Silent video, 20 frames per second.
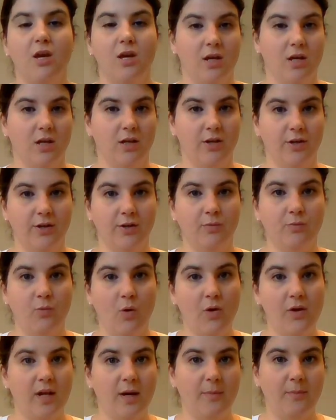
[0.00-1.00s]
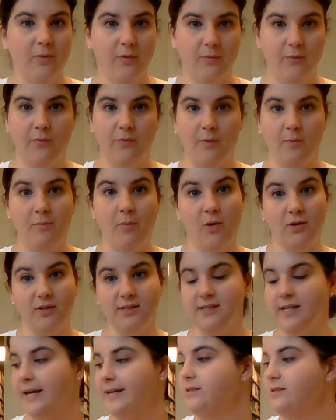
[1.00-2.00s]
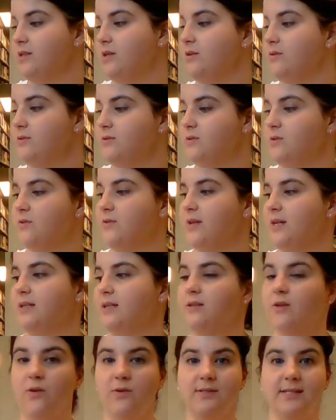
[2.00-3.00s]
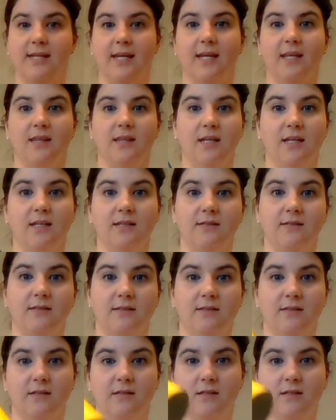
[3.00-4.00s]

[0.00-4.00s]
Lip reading: You're going to roll it up from both sides though, so that it goes like this.